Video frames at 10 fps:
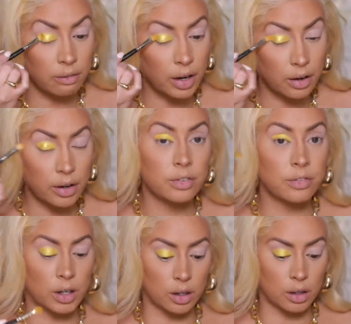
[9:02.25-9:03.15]
very
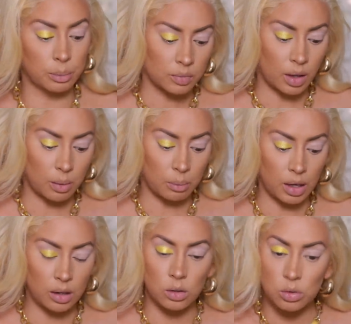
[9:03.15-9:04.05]
firm and
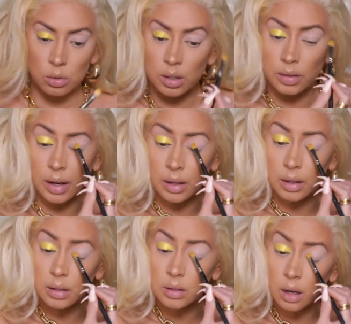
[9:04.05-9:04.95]
making sure that it
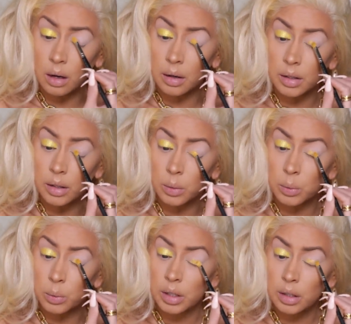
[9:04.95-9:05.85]
gets on here
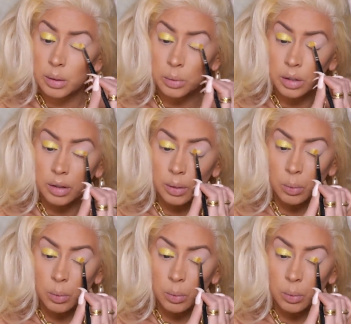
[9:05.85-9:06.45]
really, really